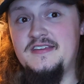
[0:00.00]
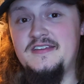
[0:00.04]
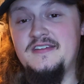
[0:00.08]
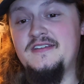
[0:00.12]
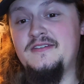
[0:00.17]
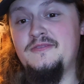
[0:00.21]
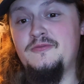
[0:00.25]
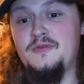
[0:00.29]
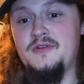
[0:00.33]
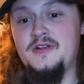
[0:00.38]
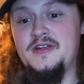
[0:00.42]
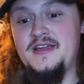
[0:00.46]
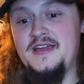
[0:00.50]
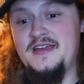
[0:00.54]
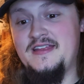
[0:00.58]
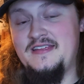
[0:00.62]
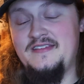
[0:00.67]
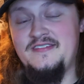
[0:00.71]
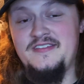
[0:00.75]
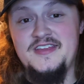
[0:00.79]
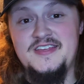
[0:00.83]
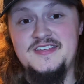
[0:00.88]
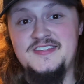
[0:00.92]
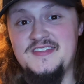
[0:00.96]
and we're kind
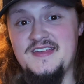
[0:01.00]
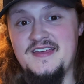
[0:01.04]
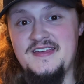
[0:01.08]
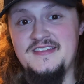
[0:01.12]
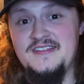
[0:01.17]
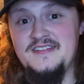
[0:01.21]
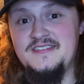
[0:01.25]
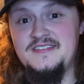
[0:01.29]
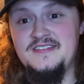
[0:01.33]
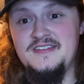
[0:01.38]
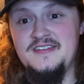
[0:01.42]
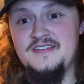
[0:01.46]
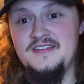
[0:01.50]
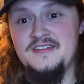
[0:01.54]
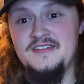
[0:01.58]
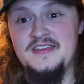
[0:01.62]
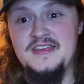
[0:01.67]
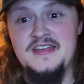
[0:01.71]
of excited to